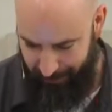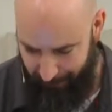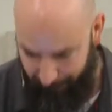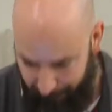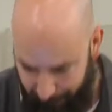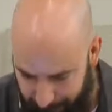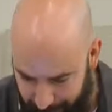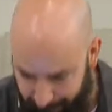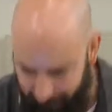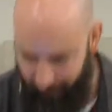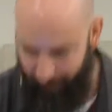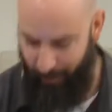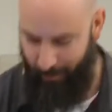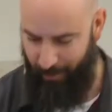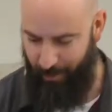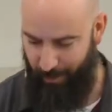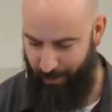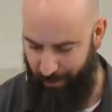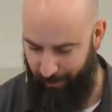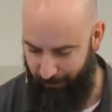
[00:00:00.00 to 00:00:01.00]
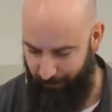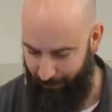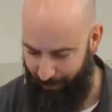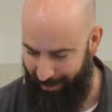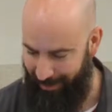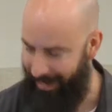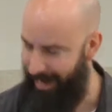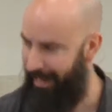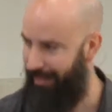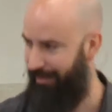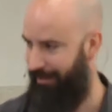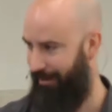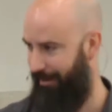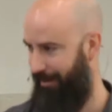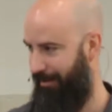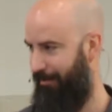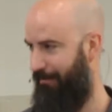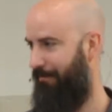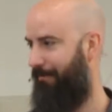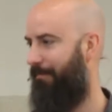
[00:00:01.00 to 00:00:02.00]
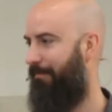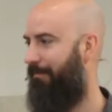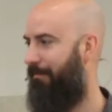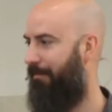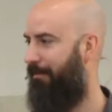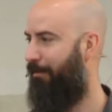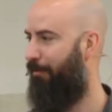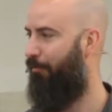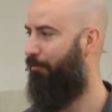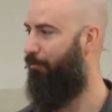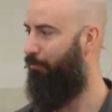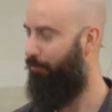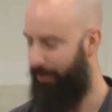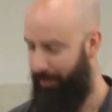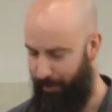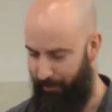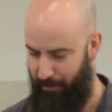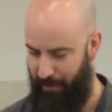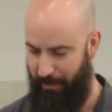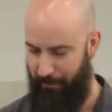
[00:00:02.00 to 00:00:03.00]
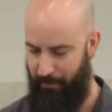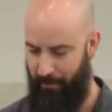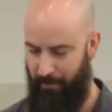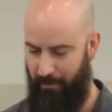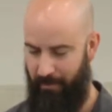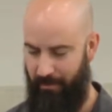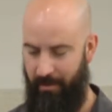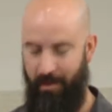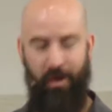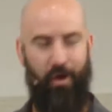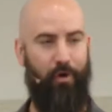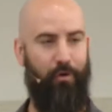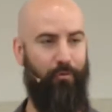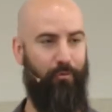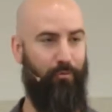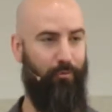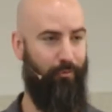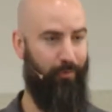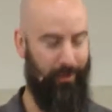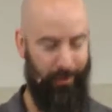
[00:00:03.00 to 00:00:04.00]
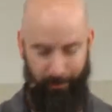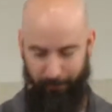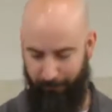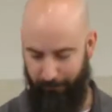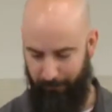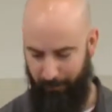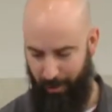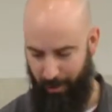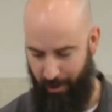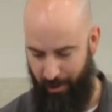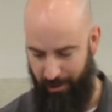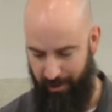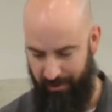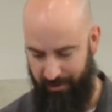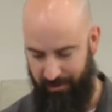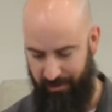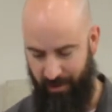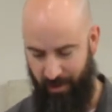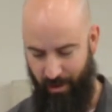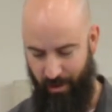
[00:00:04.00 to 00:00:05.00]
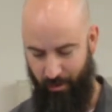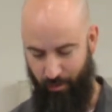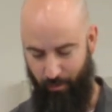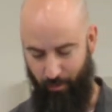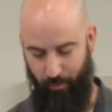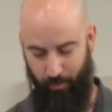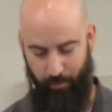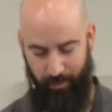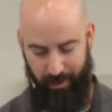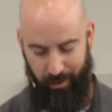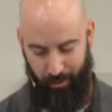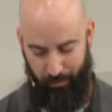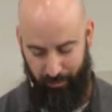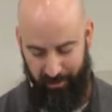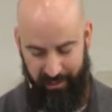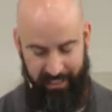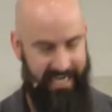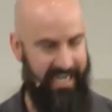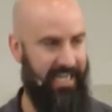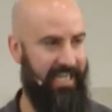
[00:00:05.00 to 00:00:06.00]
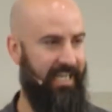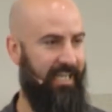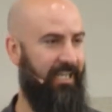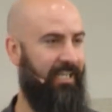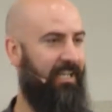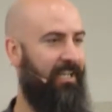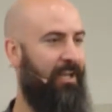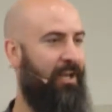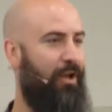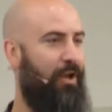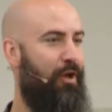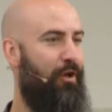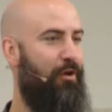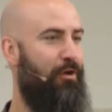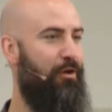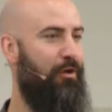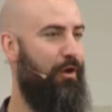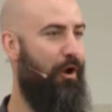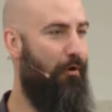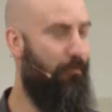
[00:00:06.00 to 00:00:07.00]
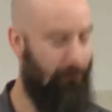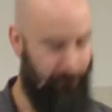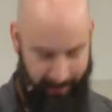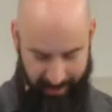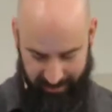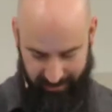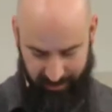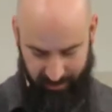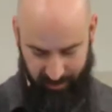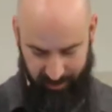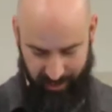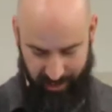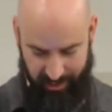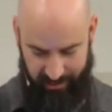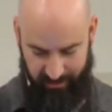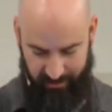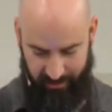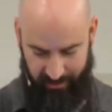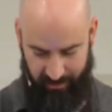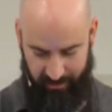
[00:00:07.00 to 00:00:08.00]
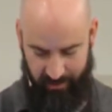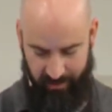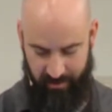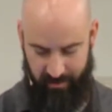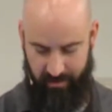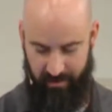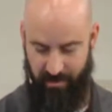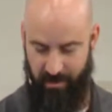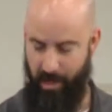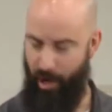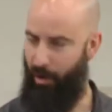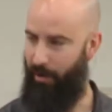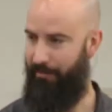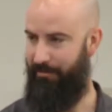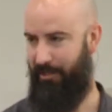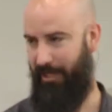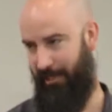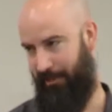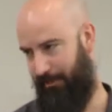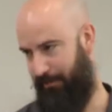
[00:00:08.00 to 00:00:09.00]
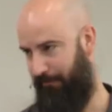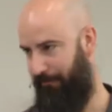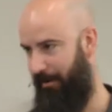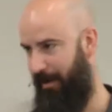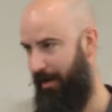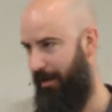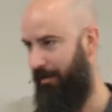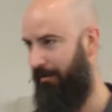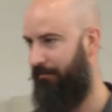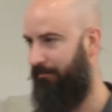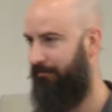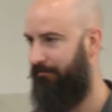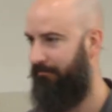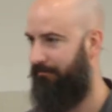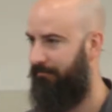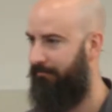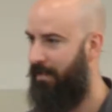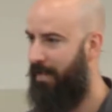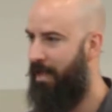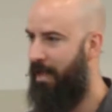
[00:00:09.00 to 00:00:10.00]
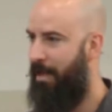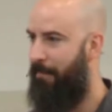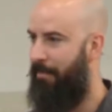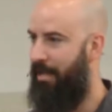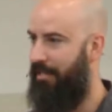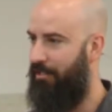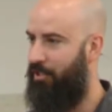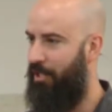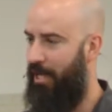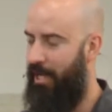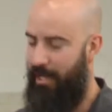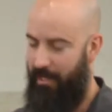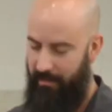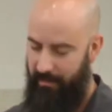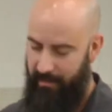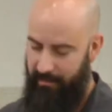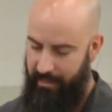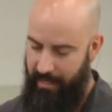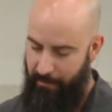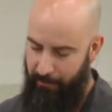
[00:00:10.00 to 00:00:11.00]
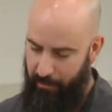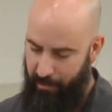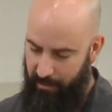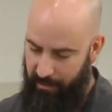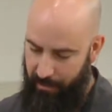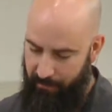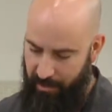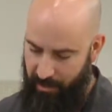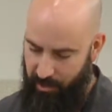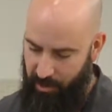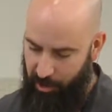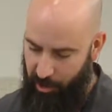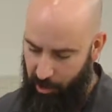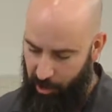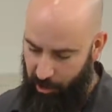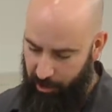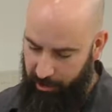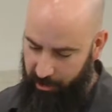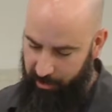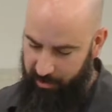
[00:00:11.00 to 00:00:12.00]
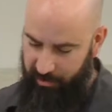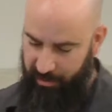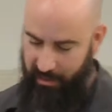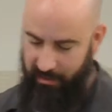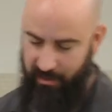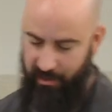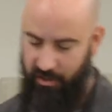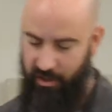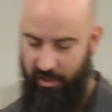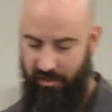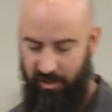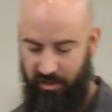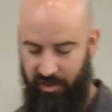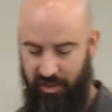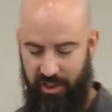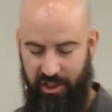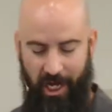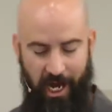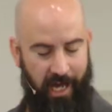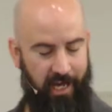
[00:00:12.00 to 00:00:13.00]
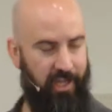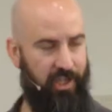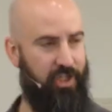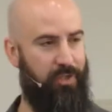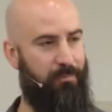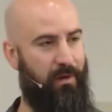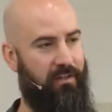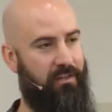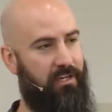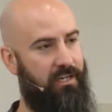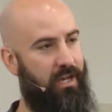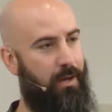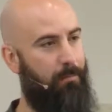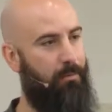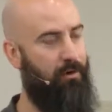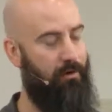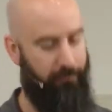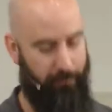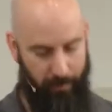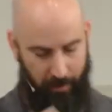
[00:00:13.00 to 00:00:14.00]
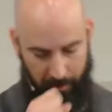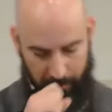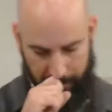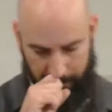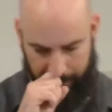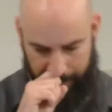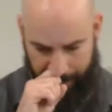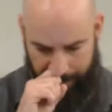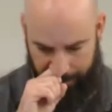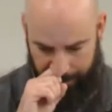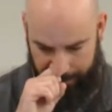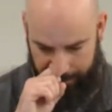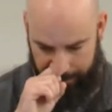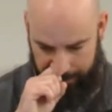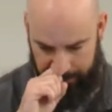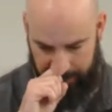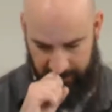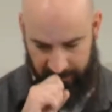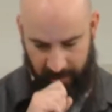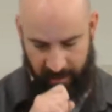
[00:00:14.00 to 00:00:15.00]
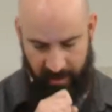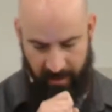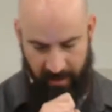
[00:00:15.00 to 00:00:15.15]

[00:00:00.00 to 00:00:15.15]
the floor of reality. Real people, real flaws, real relating, no fantasizing, no objectifying. Meg Jay, in that book I mentioned earlier, says that she's astonished by the number of her clients